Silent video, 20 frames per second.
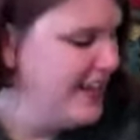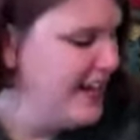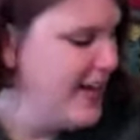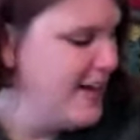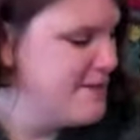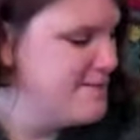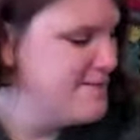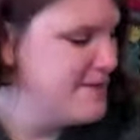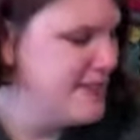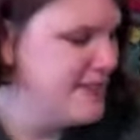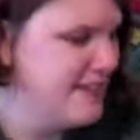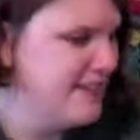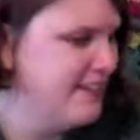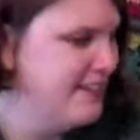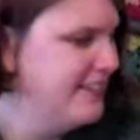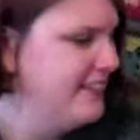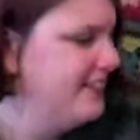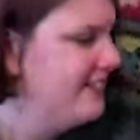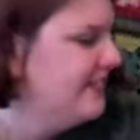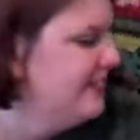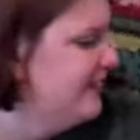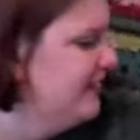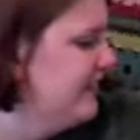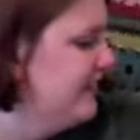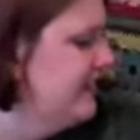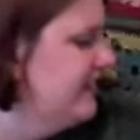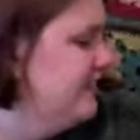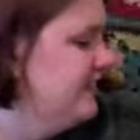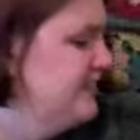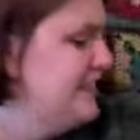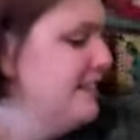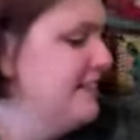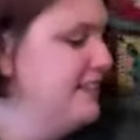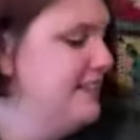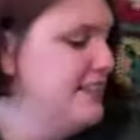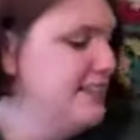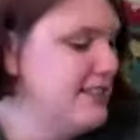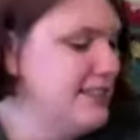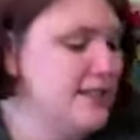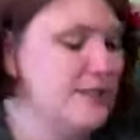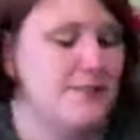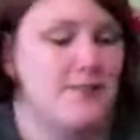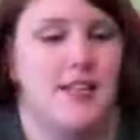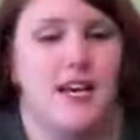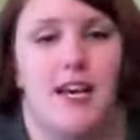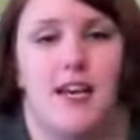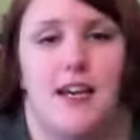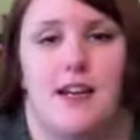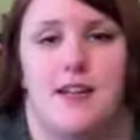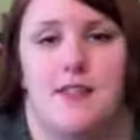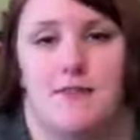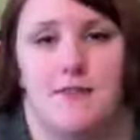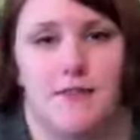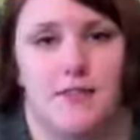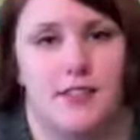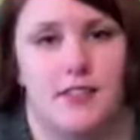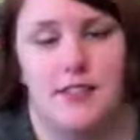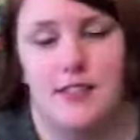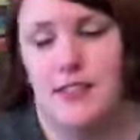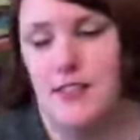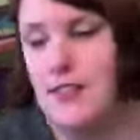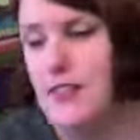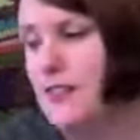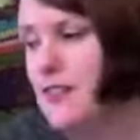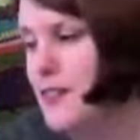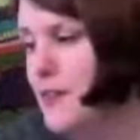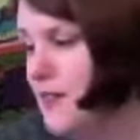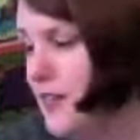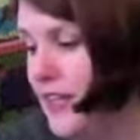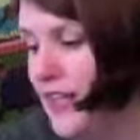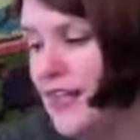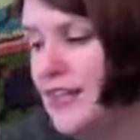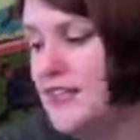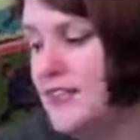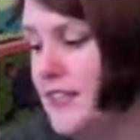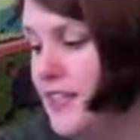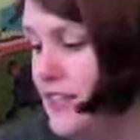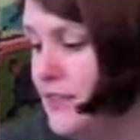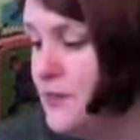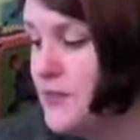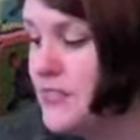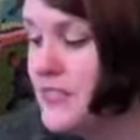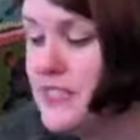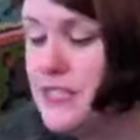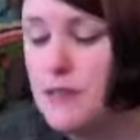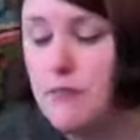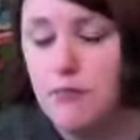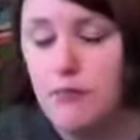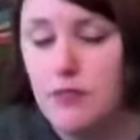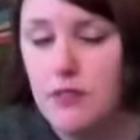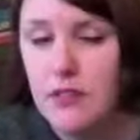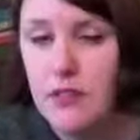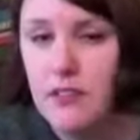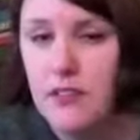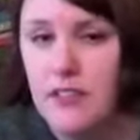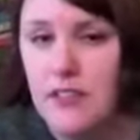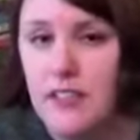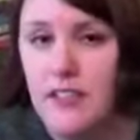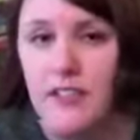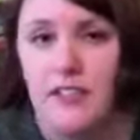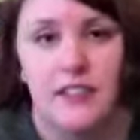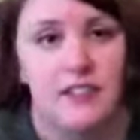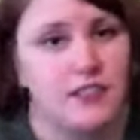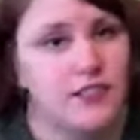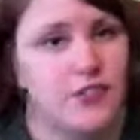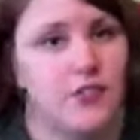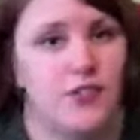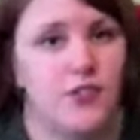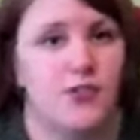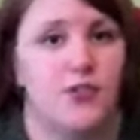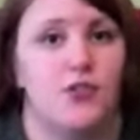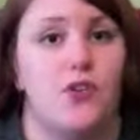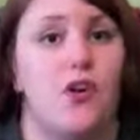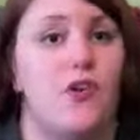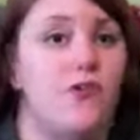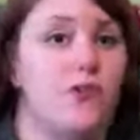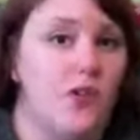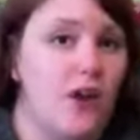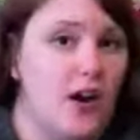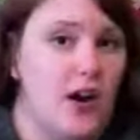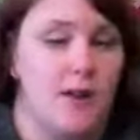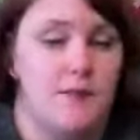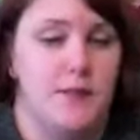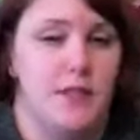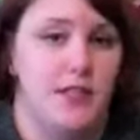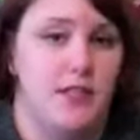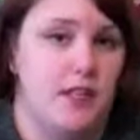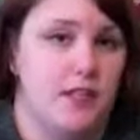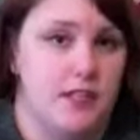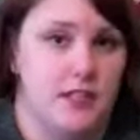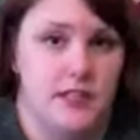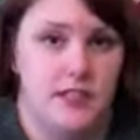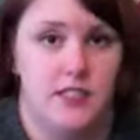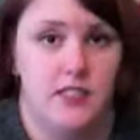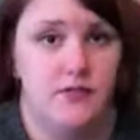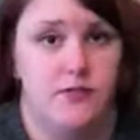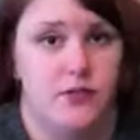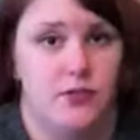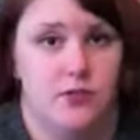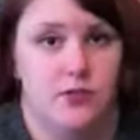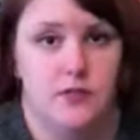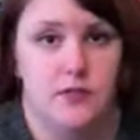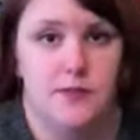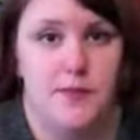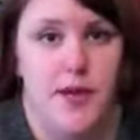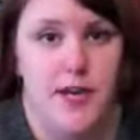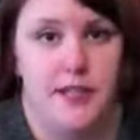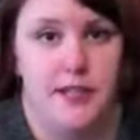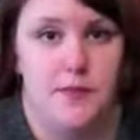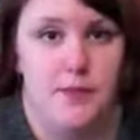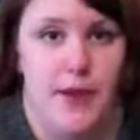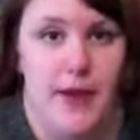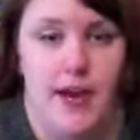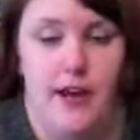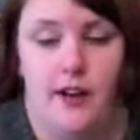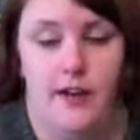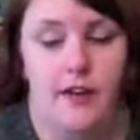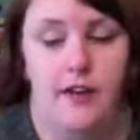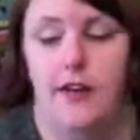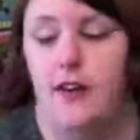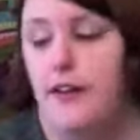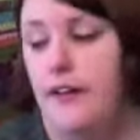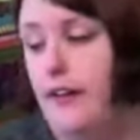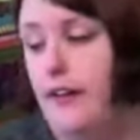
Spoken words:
I mean, sometimes, like I said, it was simple. There's so far, I mean, nothing difficult about the pattern.